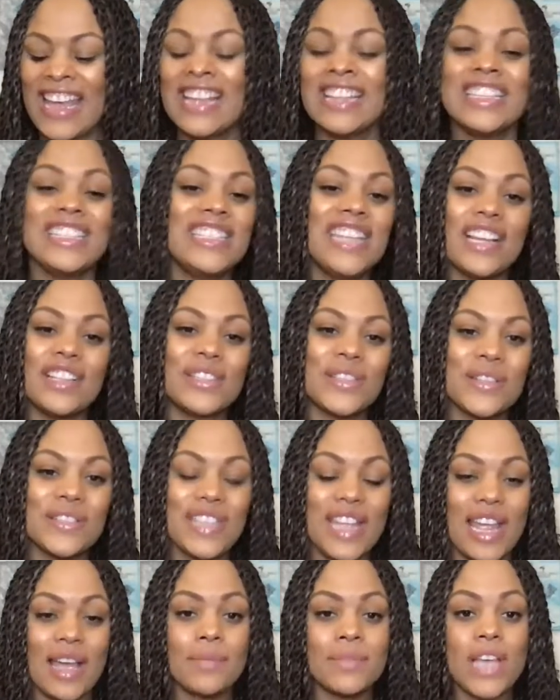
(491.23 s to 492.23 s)
Dental
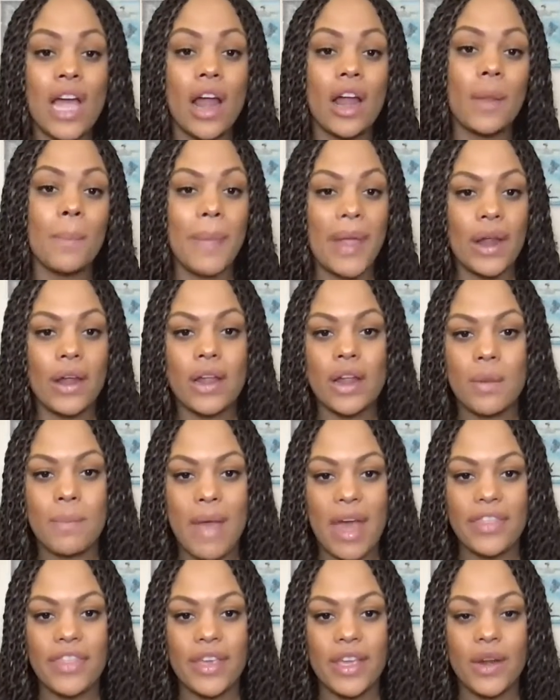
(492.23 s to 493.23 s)
dams are a barrier
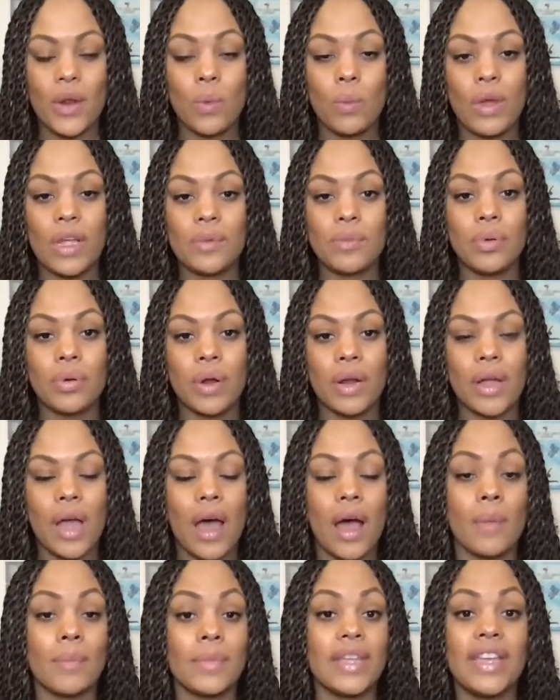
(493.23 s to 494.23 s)
method when
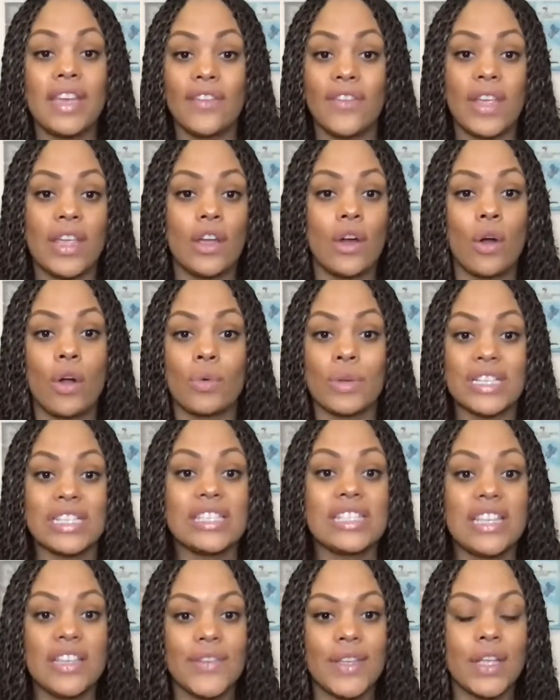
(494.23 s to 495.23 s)
giving or
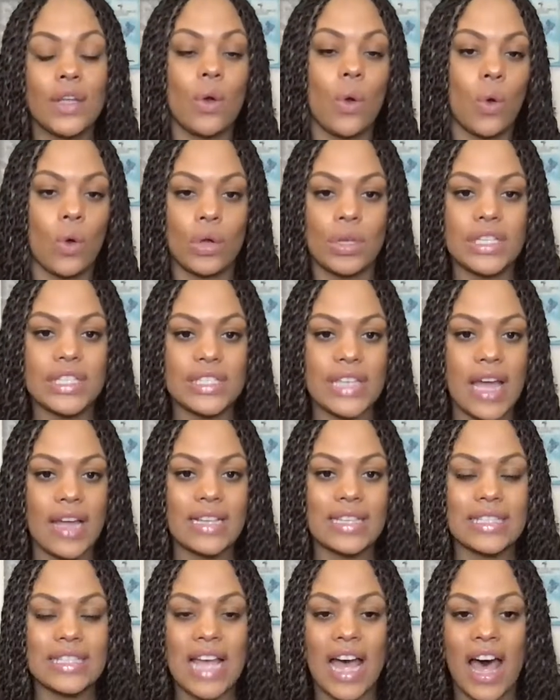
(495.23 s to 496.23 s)
receiving oral
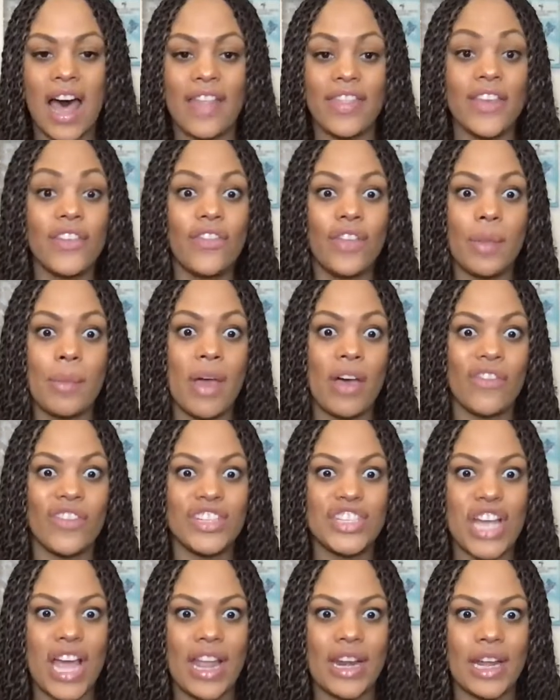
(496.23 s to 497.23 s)
sex on the female
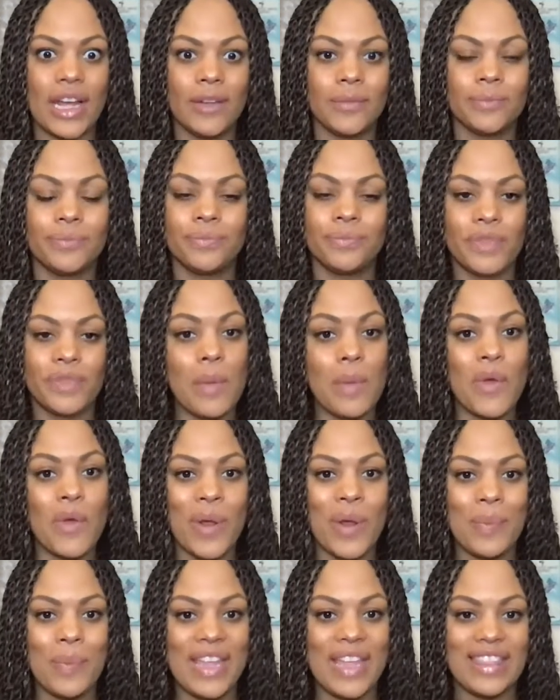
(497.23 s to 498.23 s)
vagina. Let me
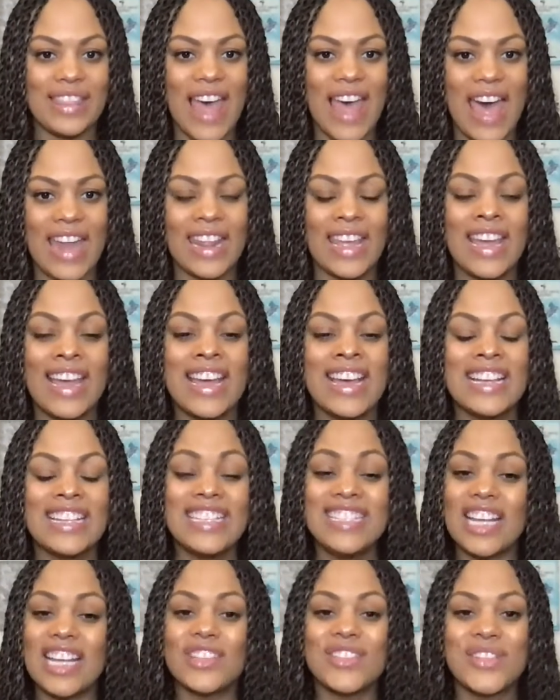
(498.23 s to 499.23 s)
repeat that.
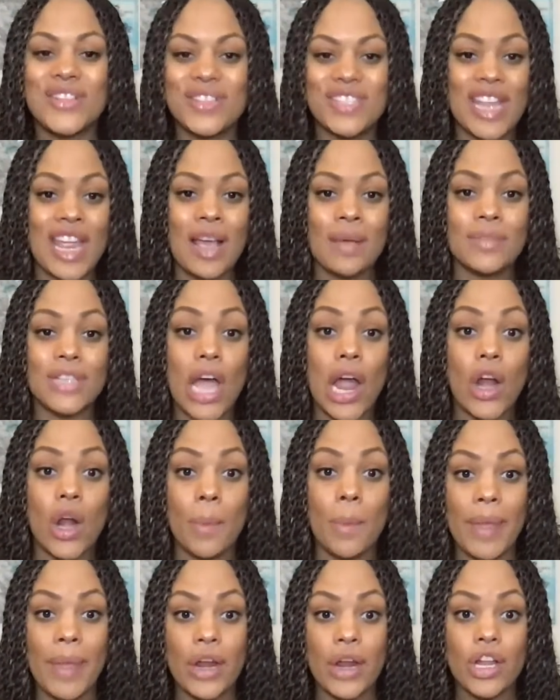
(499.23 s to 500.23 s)
Dental dams
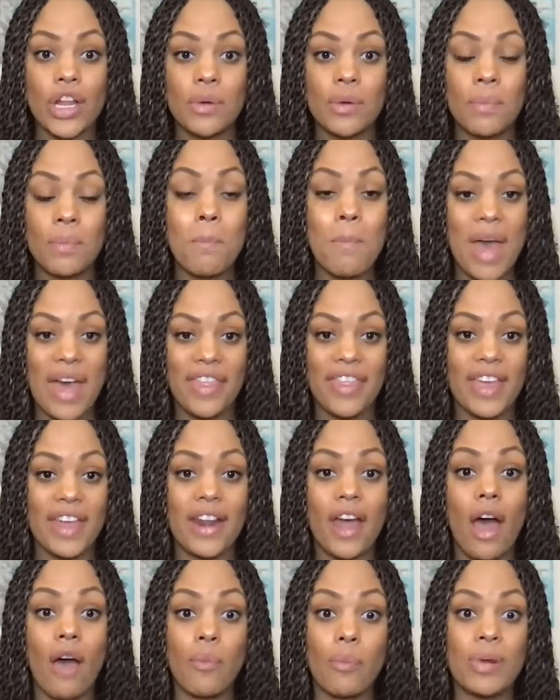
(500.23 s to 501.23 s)
are a barrier method
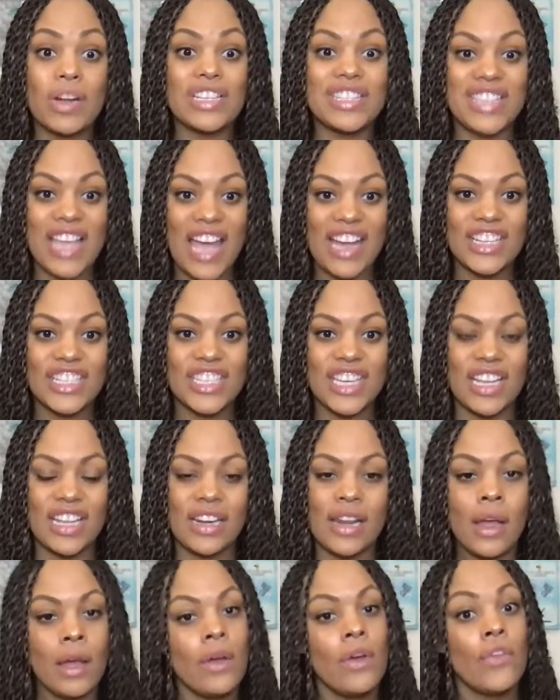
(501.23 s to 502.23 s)
of
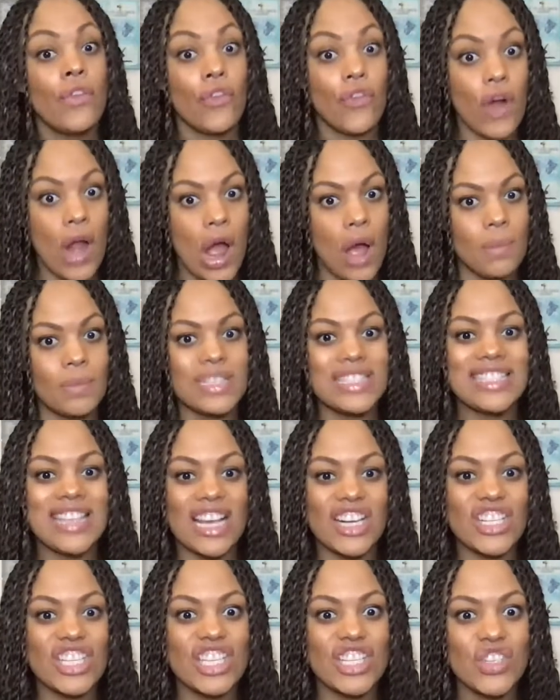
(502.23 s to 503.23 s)
protection from
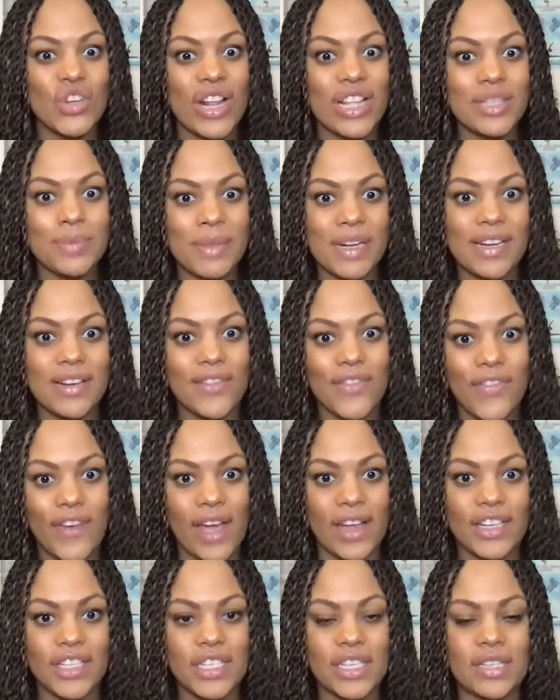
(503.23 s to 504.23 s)
sexually transmitted
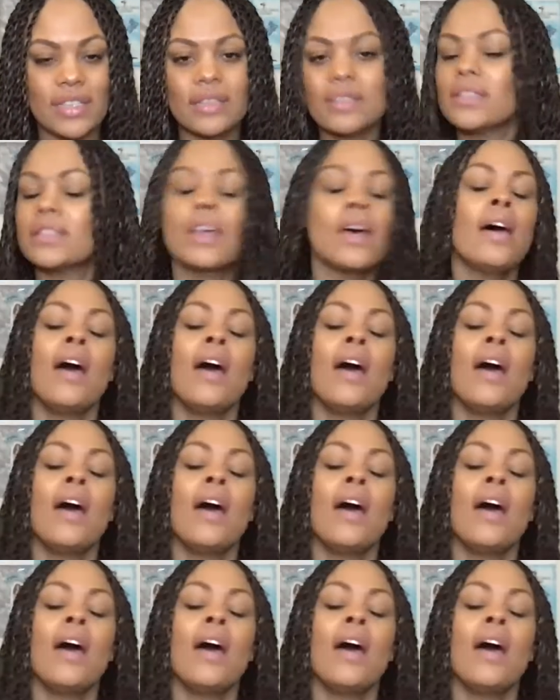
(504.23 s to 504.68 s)
infections